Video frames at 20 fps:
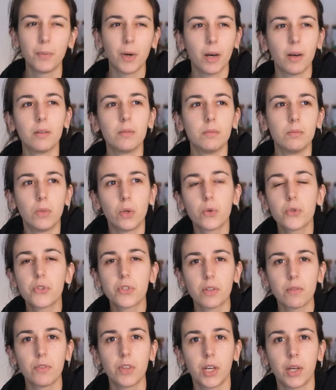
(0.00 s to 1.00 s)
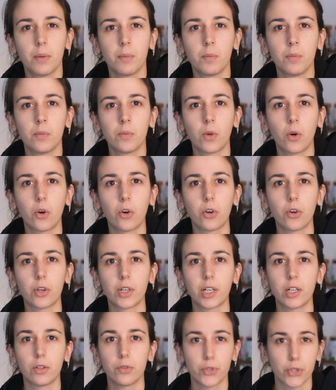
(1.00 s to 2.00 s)
but most of them are
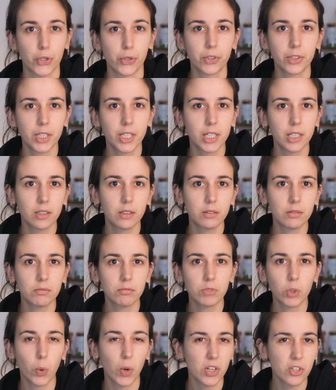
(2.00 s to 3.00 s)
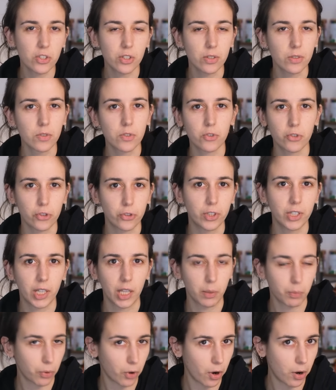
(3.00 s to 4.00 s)
kind of journaling questions,
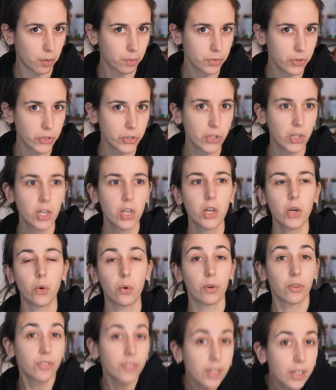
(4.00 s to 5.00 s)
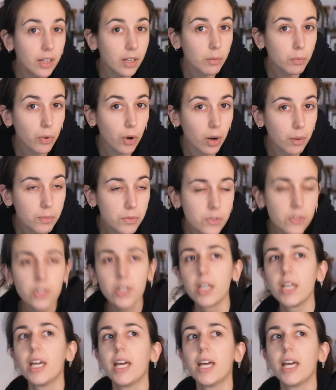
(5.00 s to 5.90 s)
journaling prompts, or thinking prompts,